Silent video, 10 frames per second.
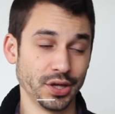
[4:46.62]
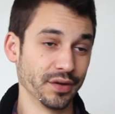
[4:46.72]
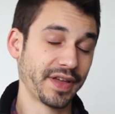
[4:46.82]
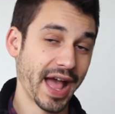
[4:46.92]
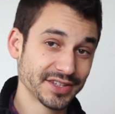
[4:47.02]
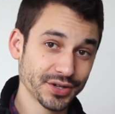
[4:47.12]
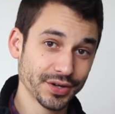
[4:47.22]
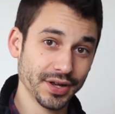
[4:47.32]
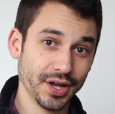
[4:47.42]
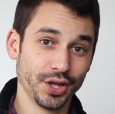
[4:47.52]
You have
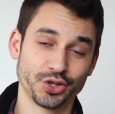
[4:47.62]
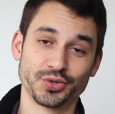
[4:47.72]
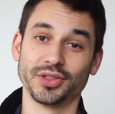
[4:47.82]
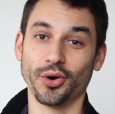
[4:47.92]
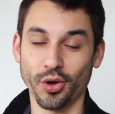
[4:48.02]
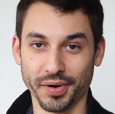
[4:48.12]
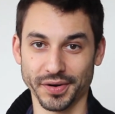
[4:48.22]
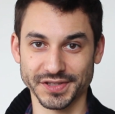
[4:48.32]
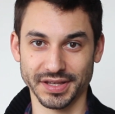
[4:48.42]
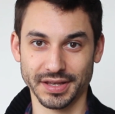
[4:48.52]
cancer, you treat the whole
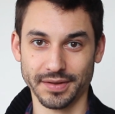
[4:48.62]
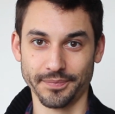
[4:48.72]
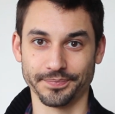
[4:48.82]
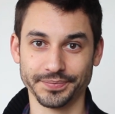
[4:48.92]
person.